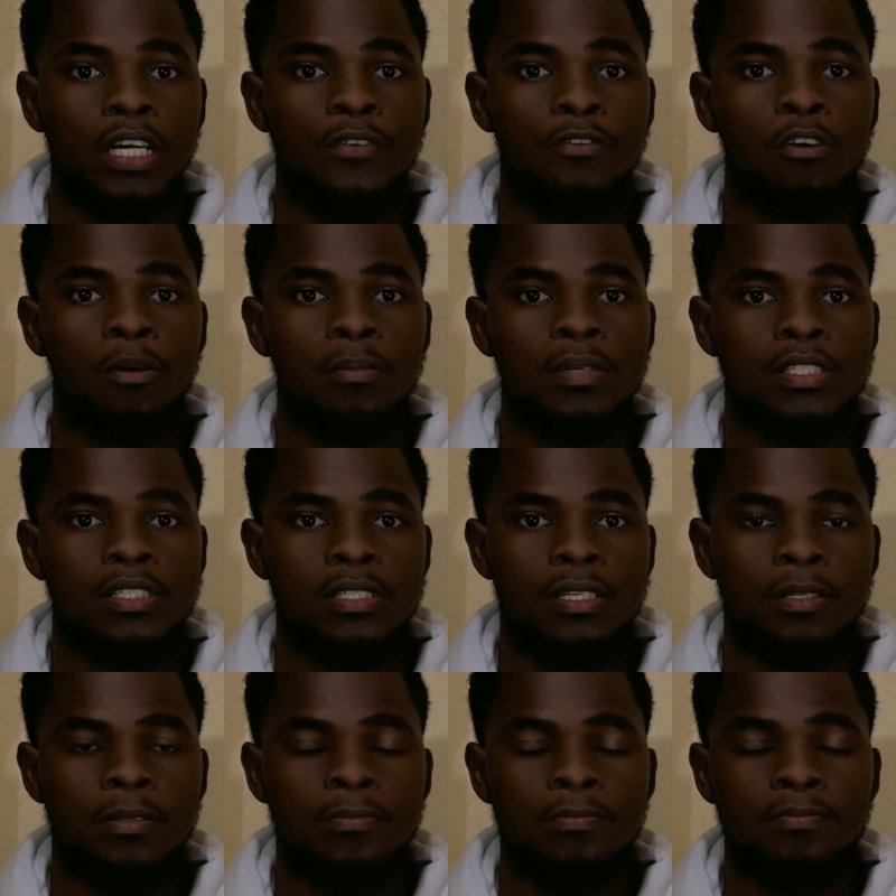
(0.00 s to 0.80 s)

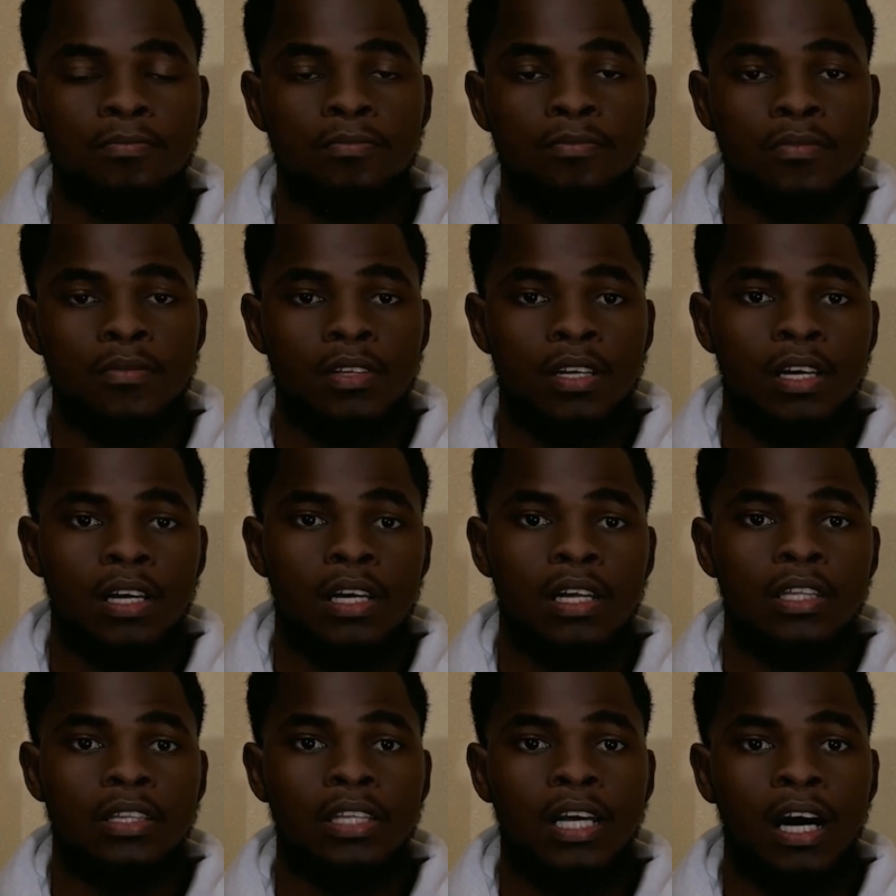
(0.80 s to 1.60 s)
information.
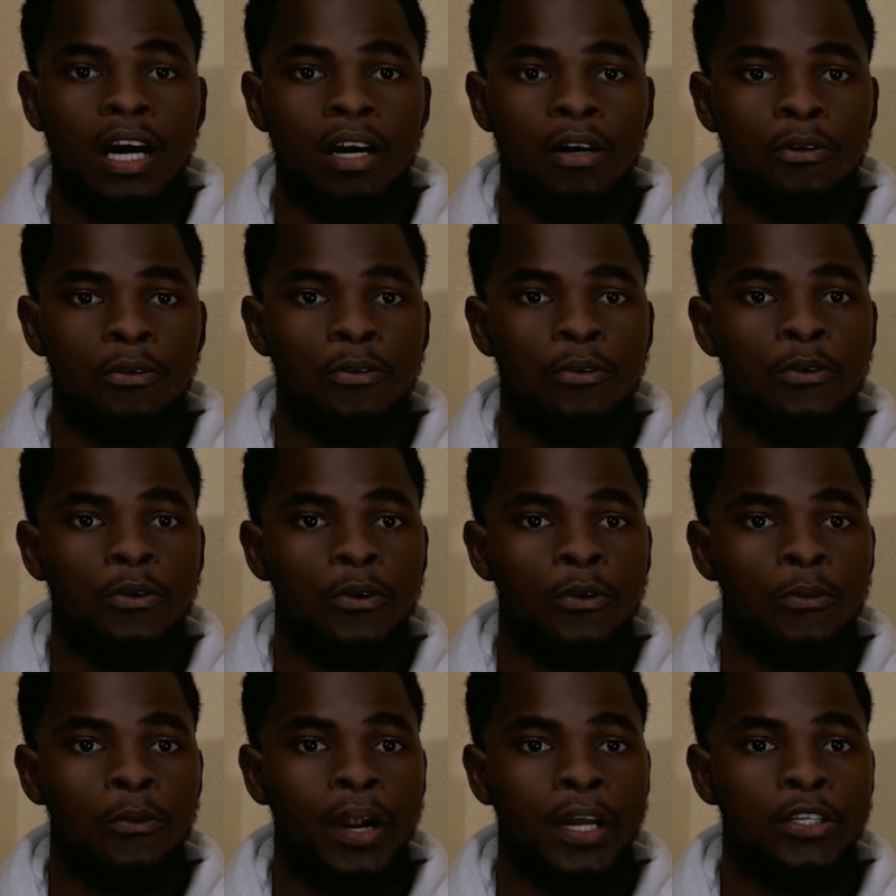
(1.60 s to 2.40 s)
Now
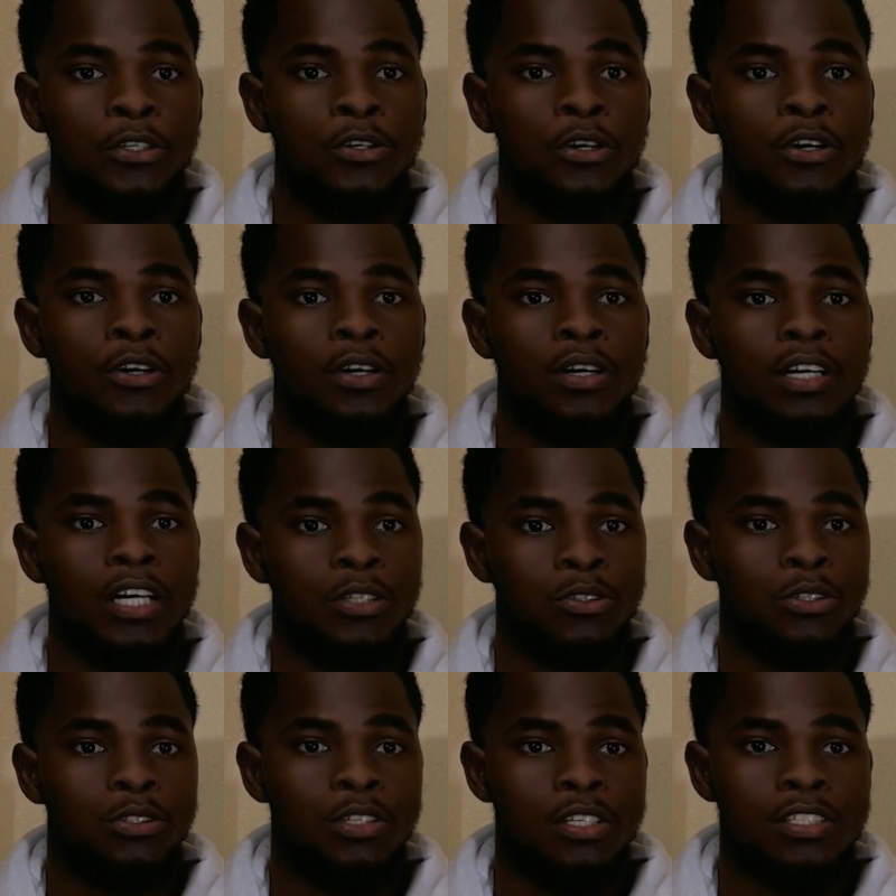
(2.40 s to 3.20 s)
write your
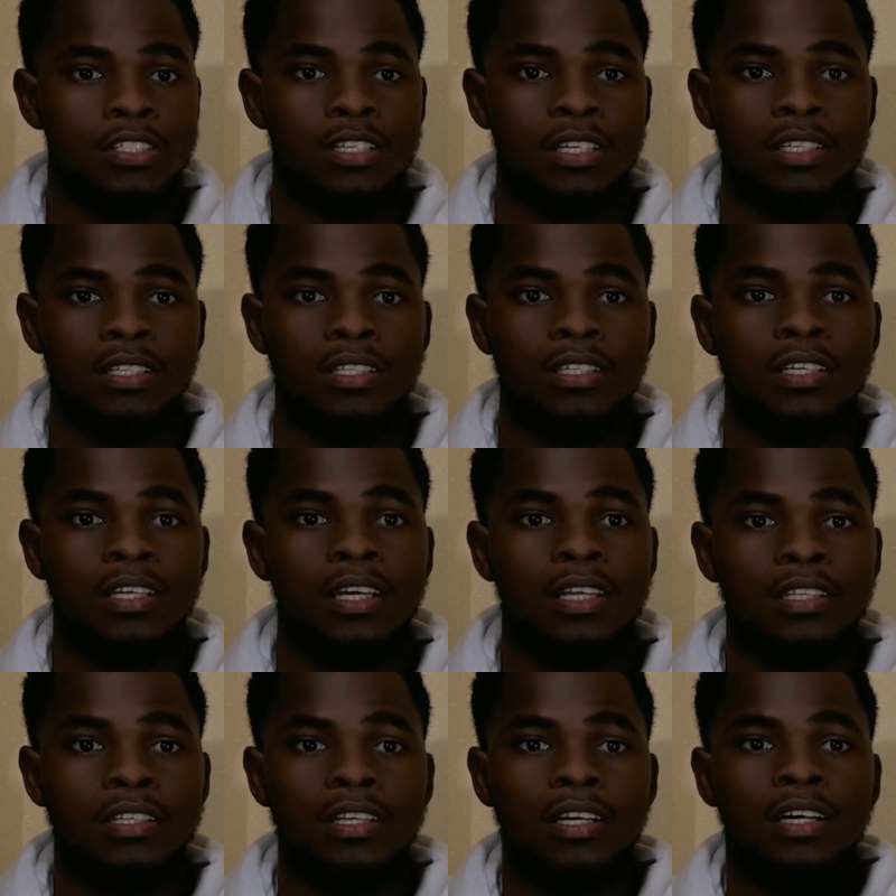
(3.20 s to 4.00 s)
introduction
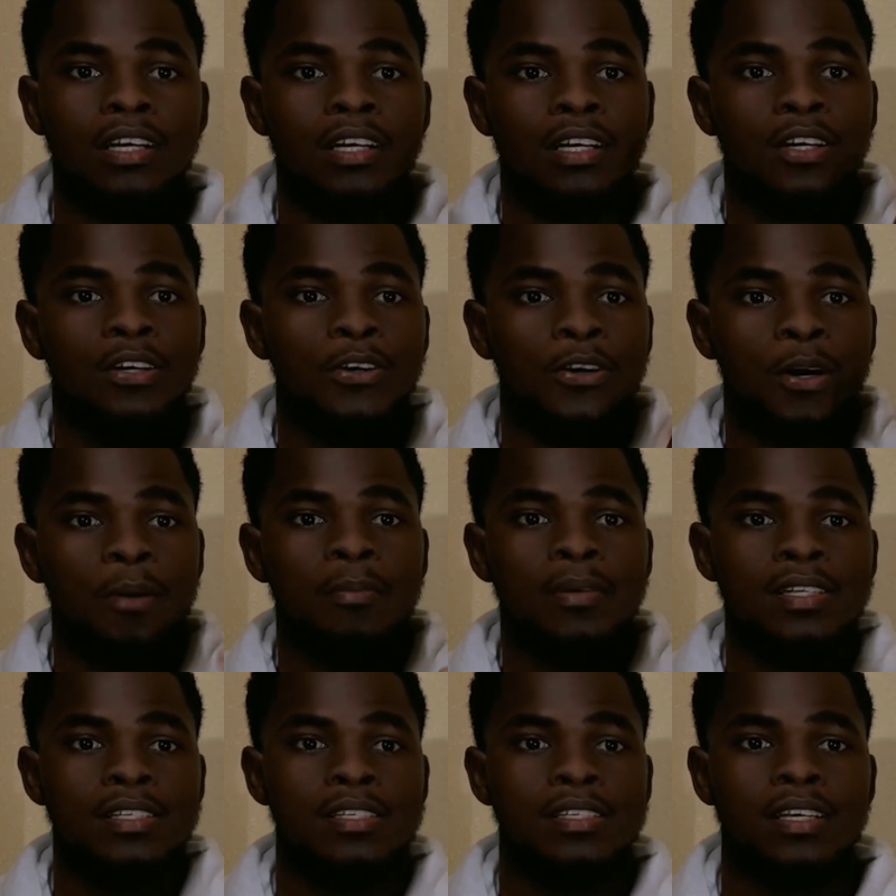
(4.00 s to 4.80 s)
in the
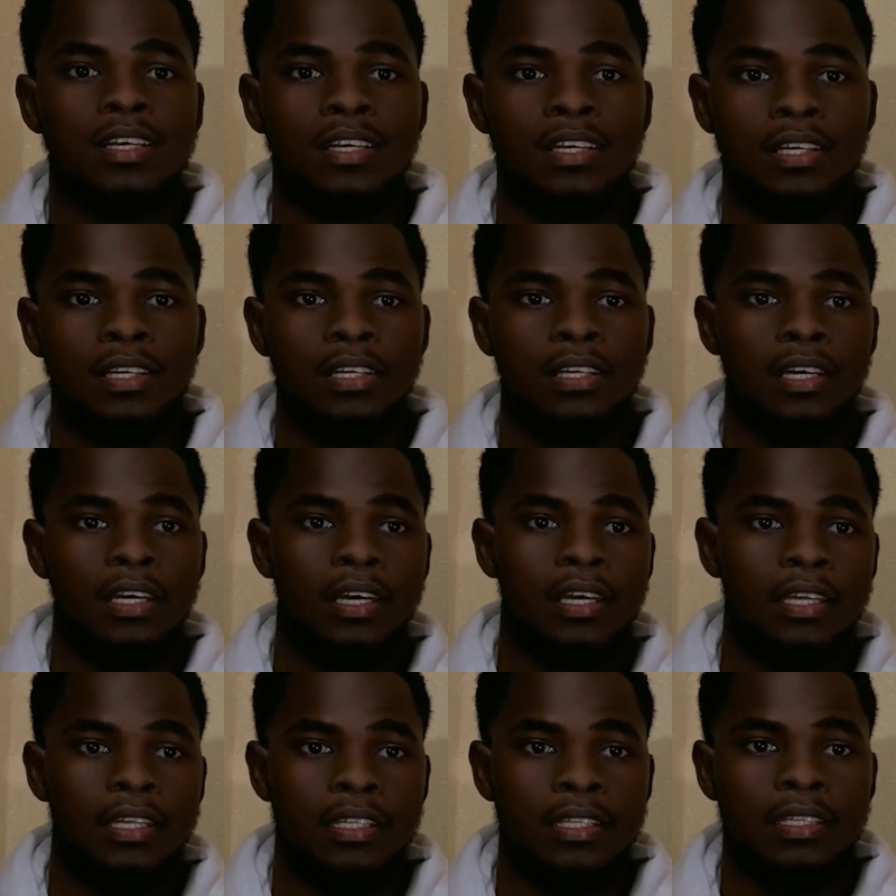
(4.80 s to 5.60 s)
comments
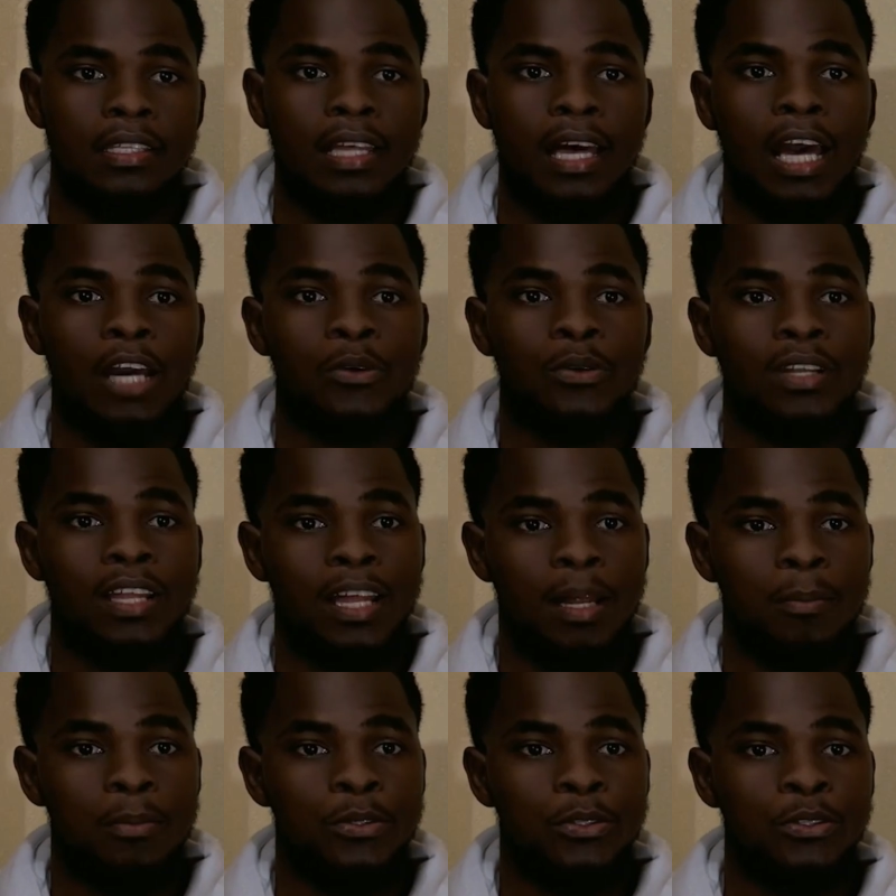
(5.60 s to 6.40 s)
and I will
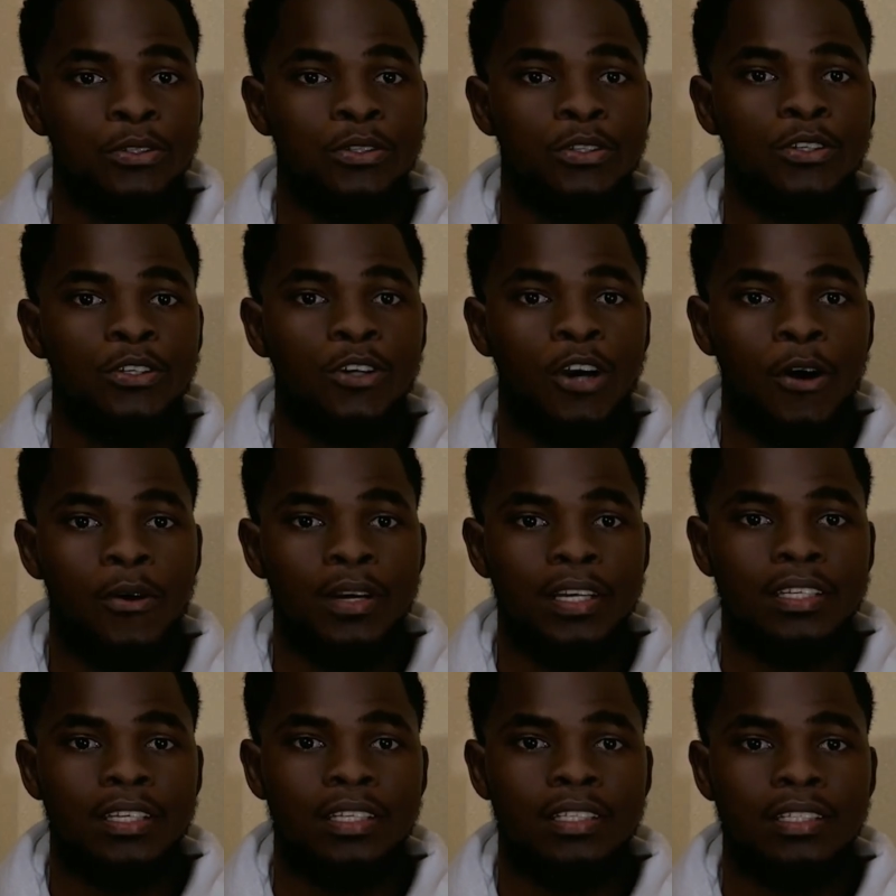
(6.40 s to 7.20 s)
help you
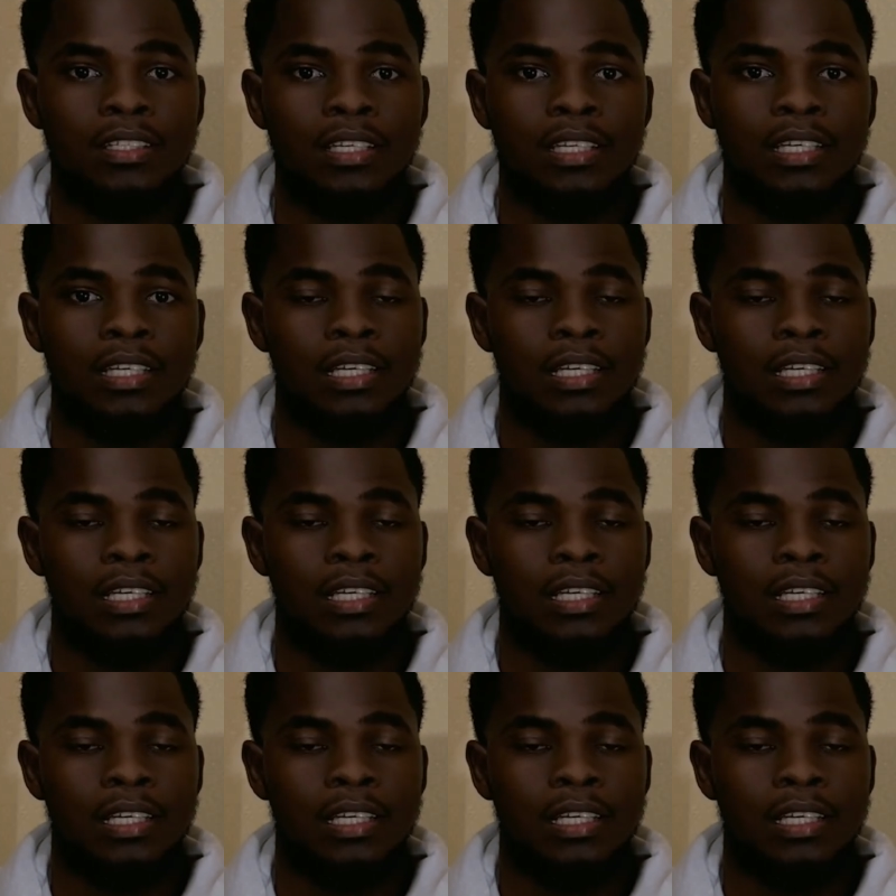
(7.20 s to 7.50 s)
correct it.